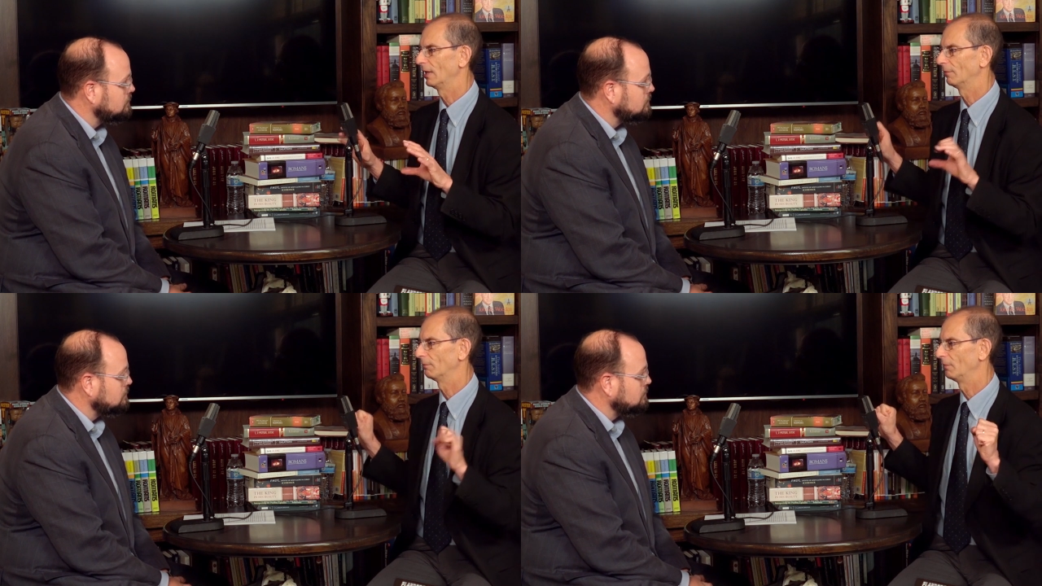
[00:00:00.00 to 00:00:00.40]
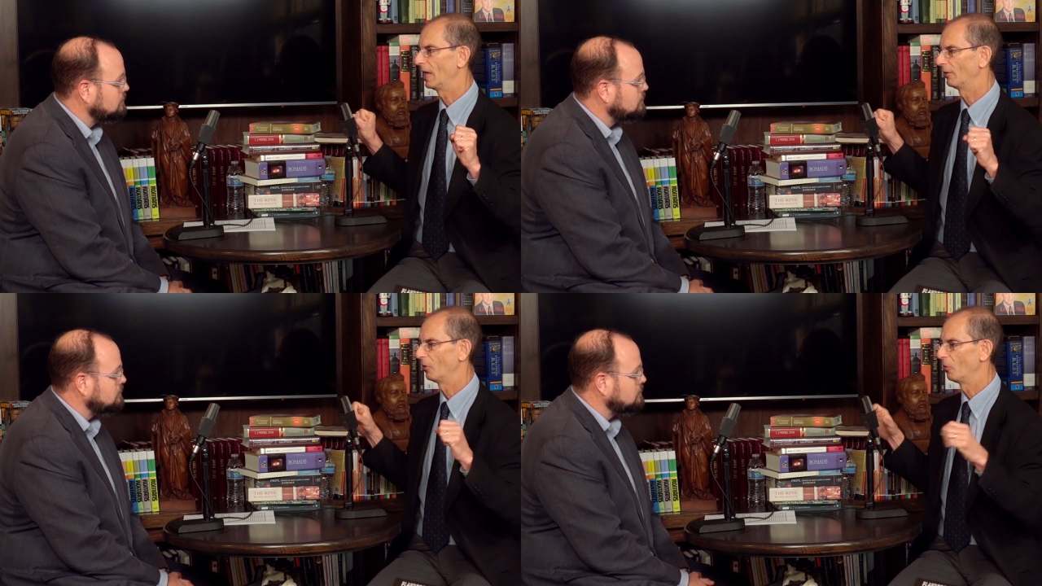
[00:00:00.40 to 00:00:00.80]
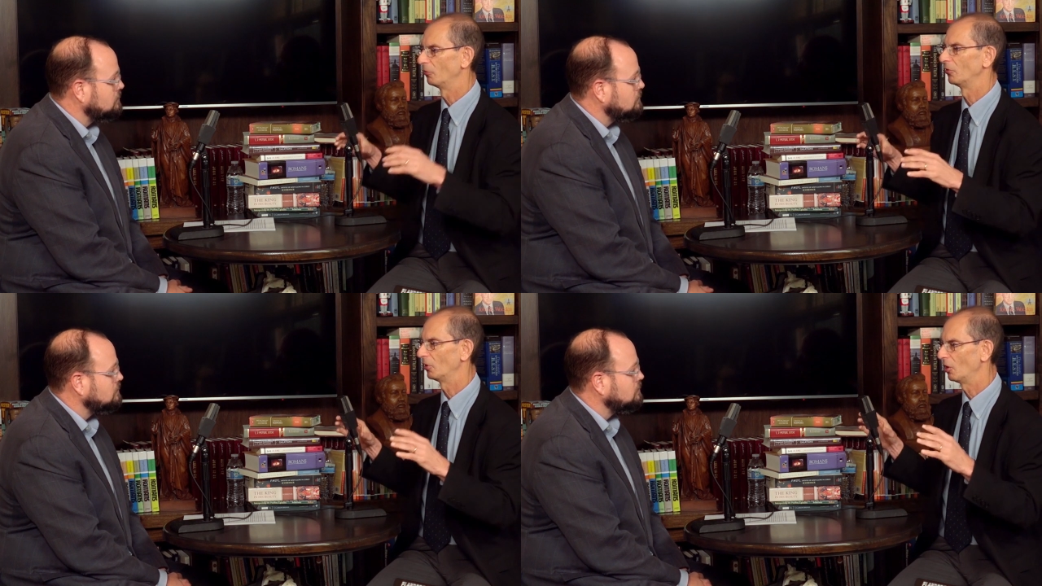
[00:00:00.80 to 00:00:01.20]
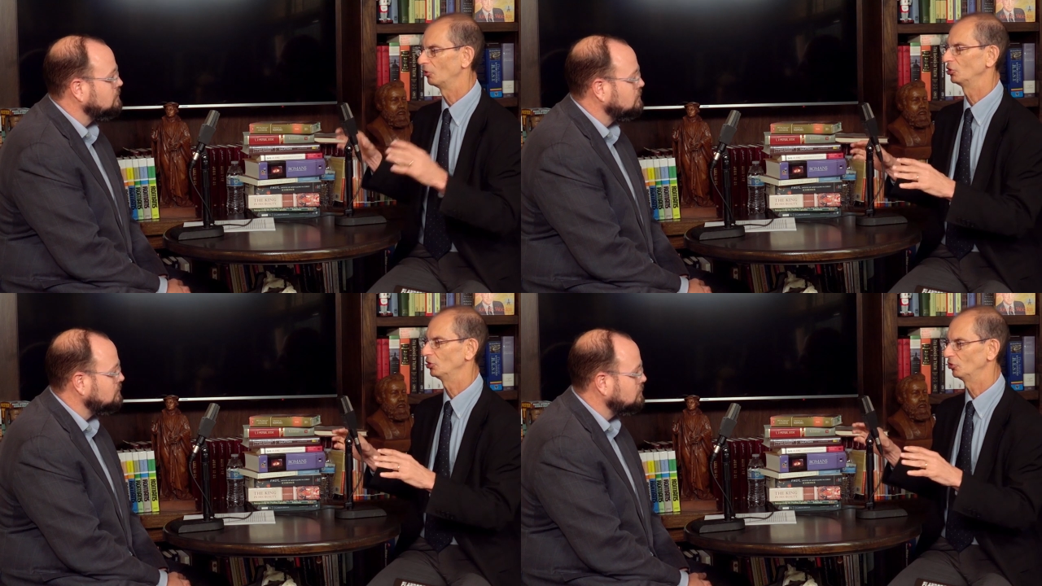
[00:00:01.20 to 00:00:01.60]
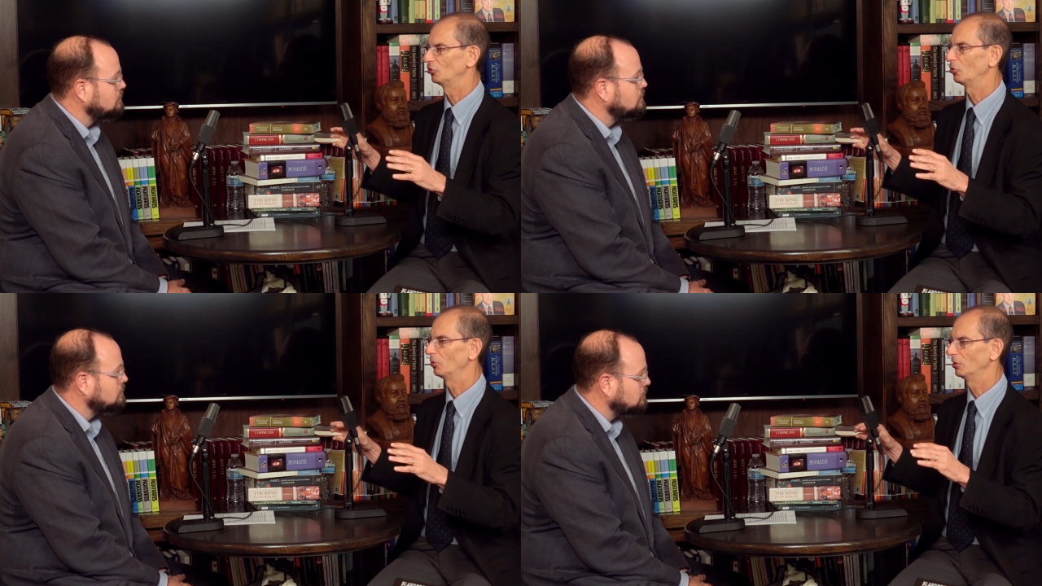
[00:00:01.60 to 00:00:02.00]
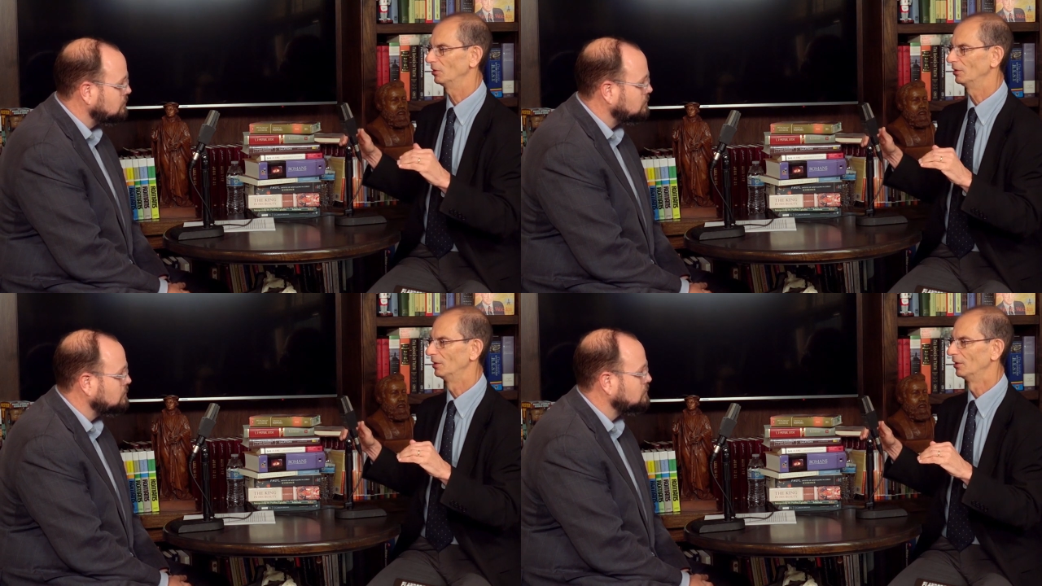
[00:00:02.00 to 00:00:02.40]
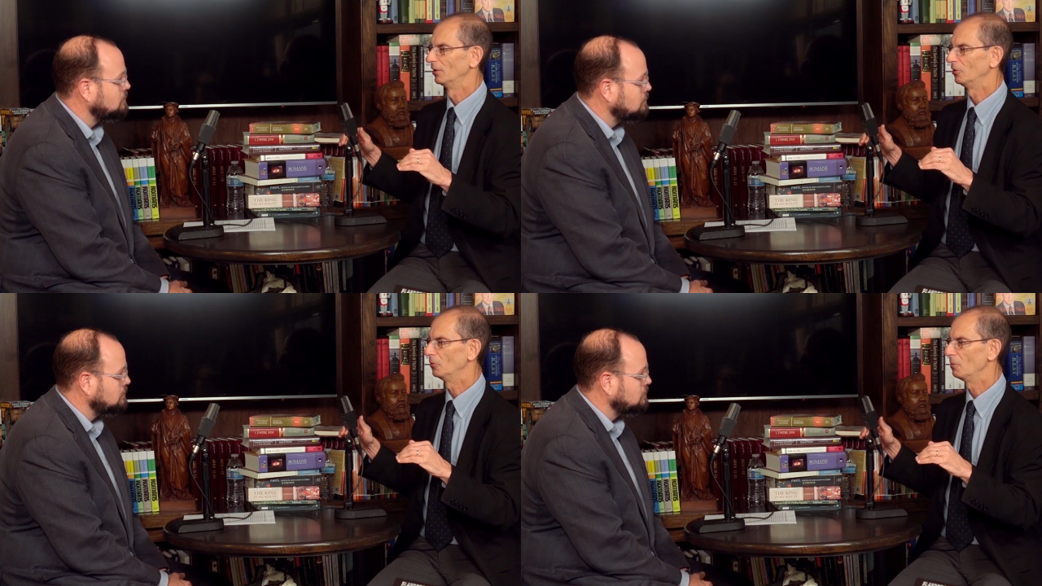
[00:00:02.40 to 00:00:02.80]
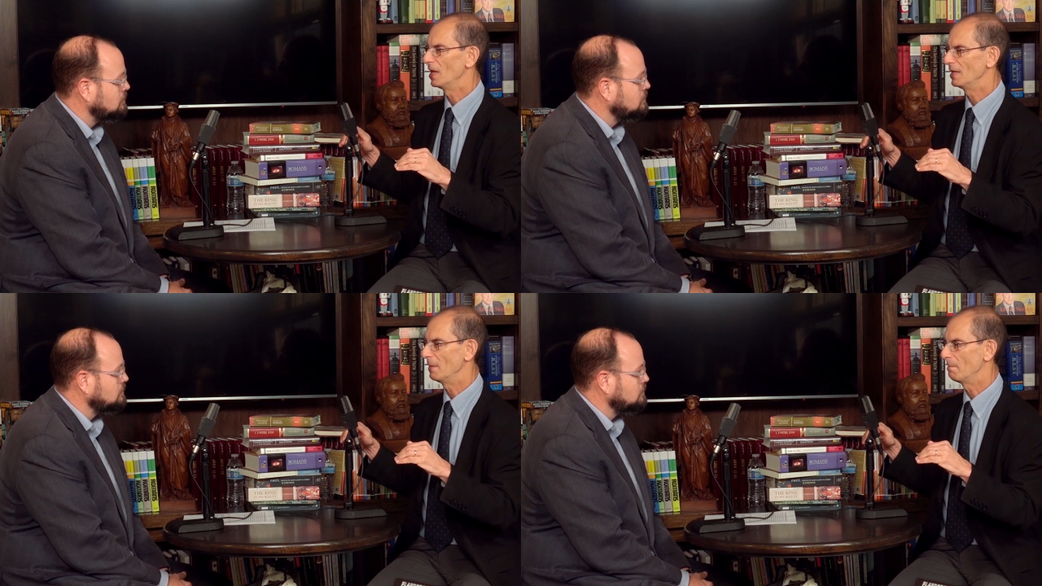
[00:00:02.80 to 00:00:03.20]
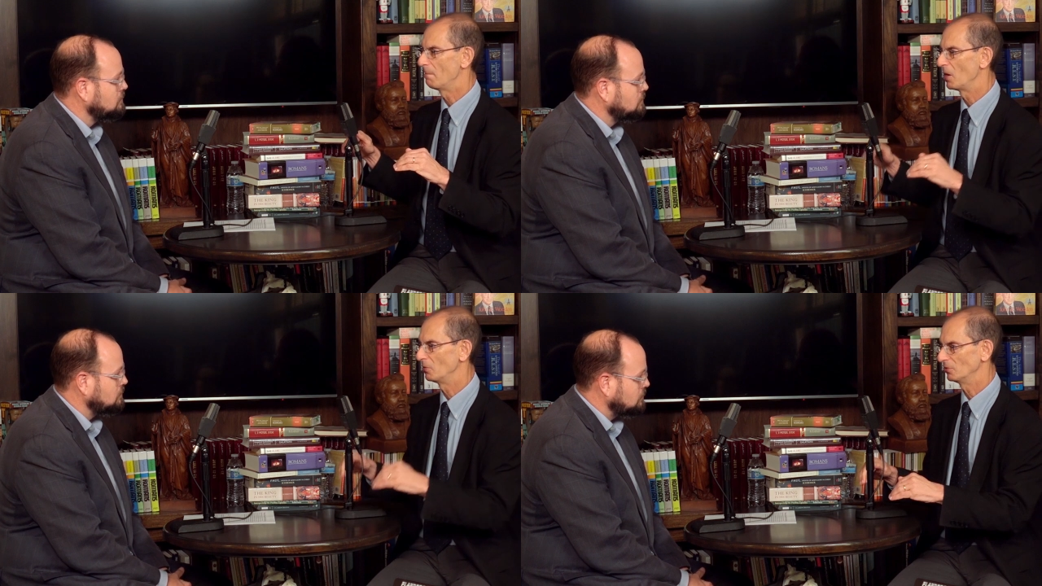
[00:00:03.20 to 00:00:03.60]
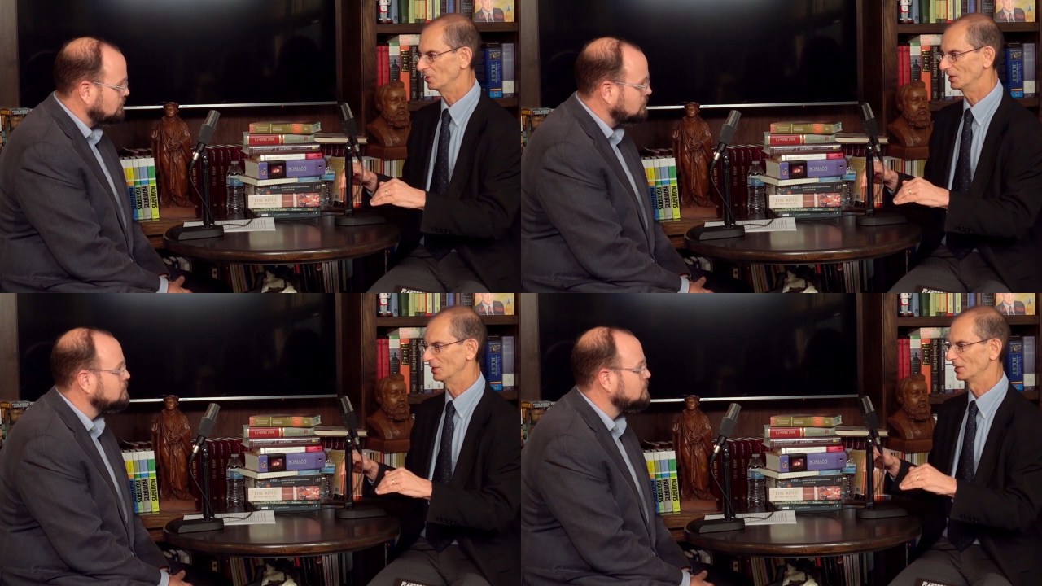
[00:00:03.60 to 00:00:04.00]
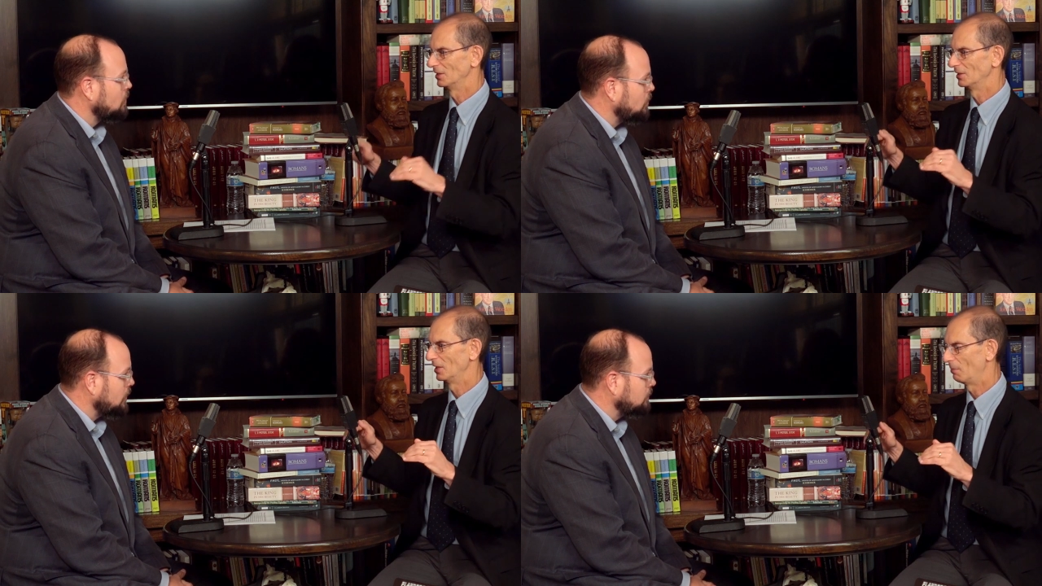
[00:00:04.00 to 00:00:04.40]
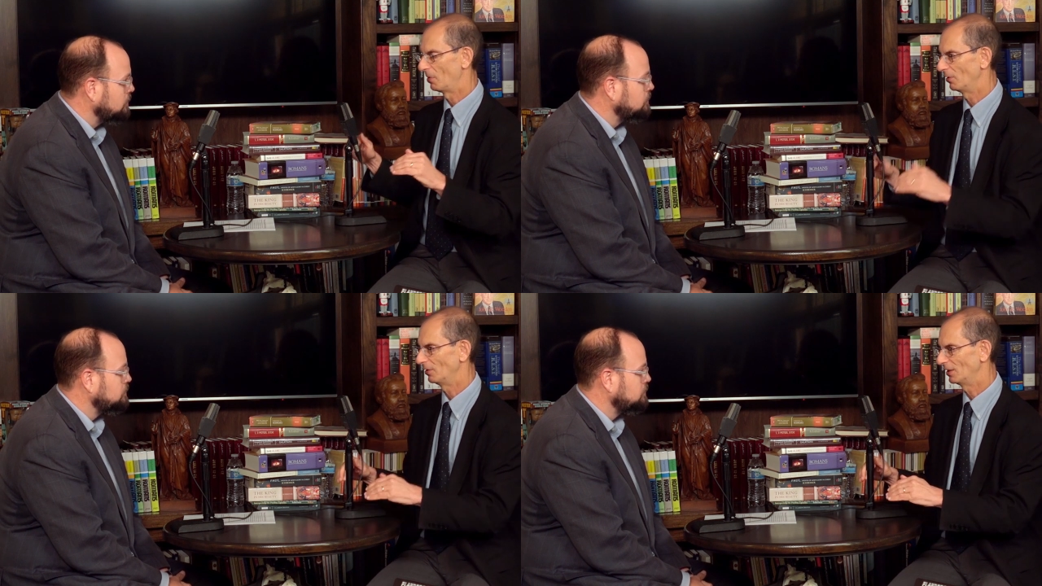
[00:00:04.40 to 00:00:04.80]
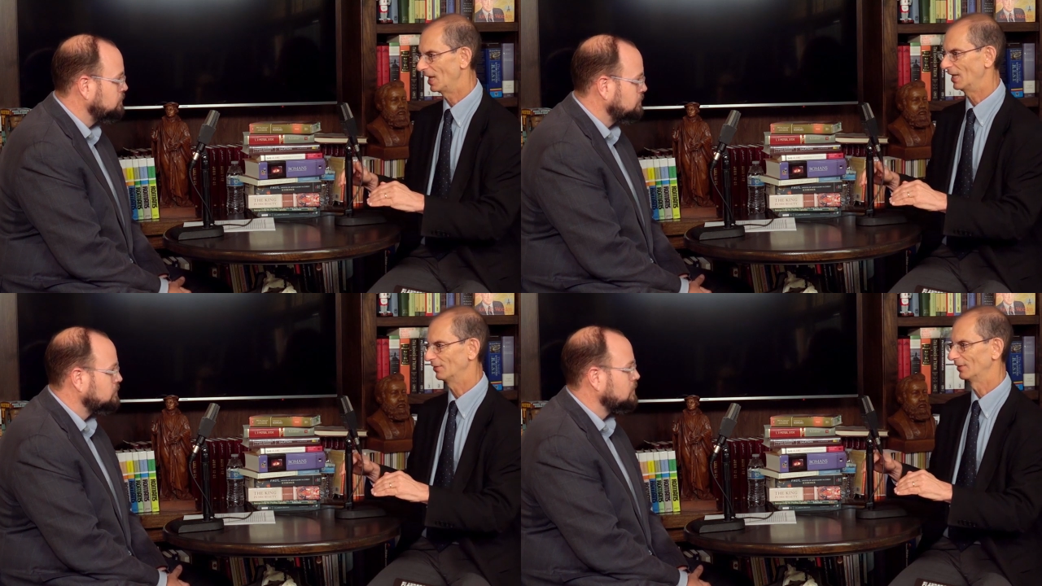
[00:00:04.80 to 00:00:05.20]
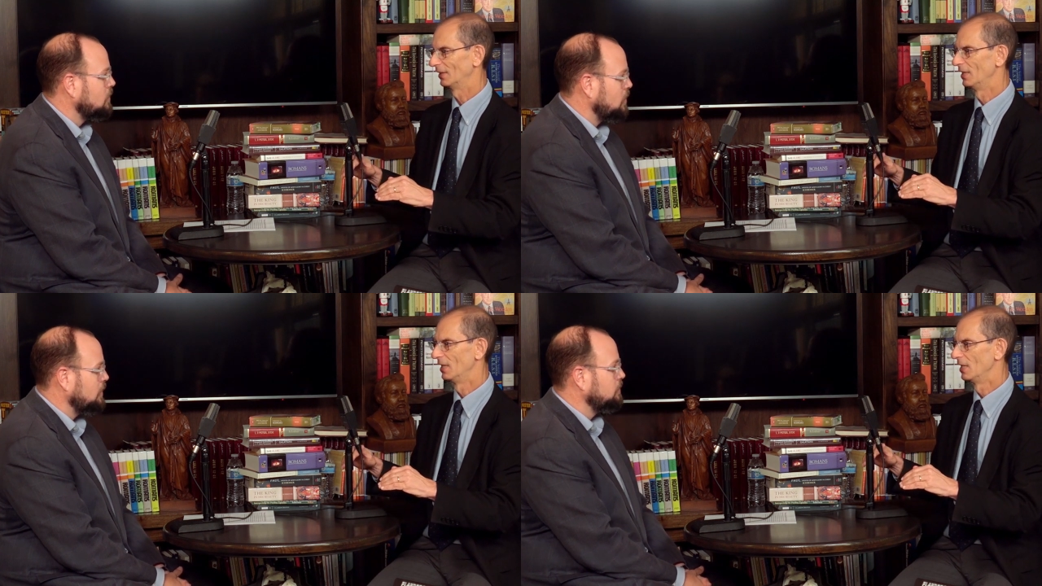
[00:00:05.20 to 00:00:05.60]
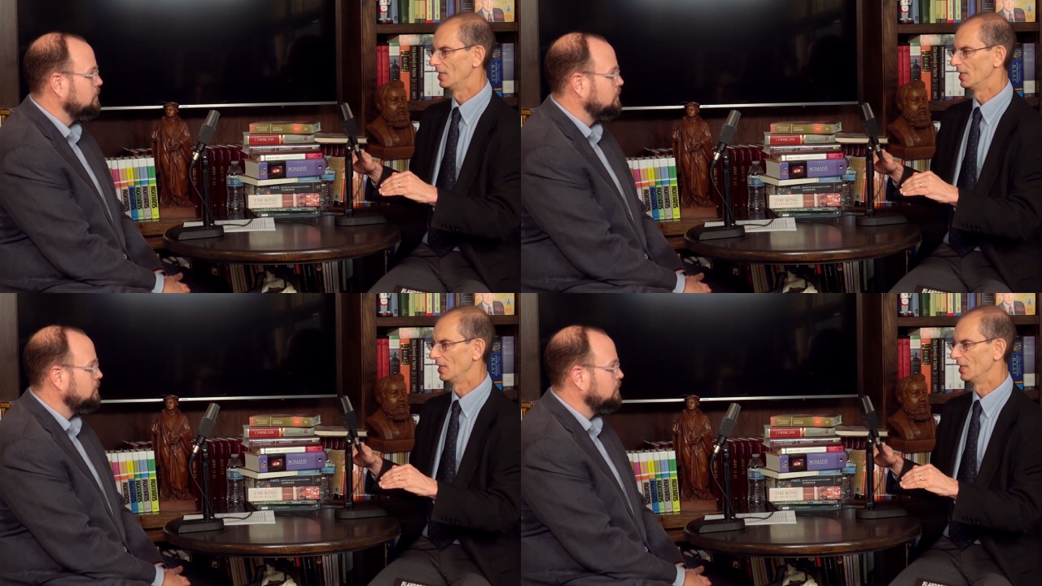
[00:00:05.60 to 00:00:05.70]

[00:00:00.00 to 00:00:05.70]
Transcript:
Speaker 1: that that overarching story, you may impose it right. upon the text. Right.